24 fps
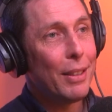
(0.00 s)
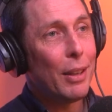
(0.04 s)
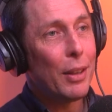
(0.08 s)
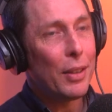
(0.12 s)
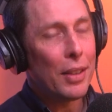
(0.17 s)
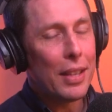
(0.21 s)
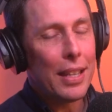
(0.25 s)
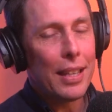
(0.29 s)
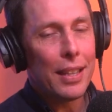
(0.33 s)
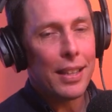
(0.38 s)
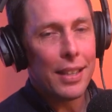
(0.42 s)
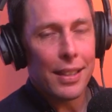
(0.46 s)
I
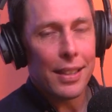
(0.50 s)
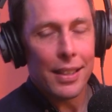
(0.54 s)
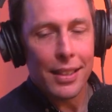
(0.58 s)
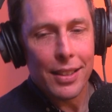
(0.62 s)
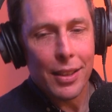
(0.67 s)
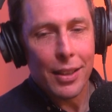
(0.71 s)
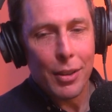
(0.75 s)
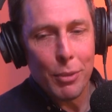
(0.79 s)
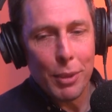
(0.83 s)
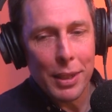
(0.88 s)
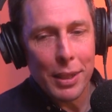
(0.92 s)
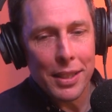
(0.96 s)
think, you
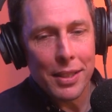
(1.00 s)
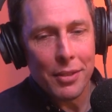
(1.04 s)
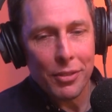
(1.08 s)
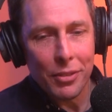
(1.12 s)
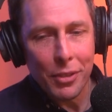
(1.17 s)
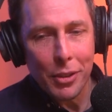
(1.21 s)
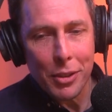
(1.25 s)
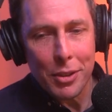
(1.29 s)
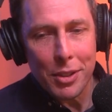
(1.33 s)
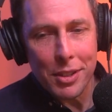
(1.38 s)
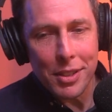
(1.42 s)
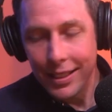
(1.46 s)
know, when the
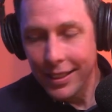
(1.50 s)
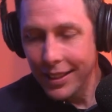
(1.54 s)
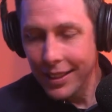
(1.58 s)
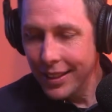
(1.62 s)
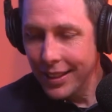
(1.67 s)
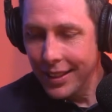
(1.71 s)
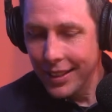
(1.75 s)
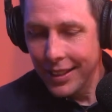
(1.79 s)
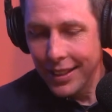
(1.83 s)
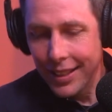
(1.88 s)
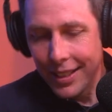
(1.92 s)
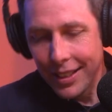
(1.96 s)
first
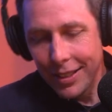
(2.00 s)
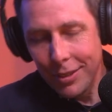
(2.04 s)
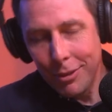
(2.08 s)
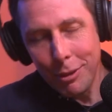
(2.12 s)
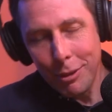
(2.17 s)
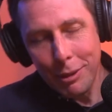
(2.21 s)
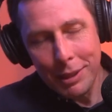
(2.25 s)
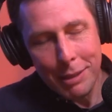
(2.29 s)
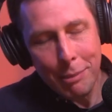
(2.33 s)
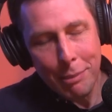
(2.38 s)
when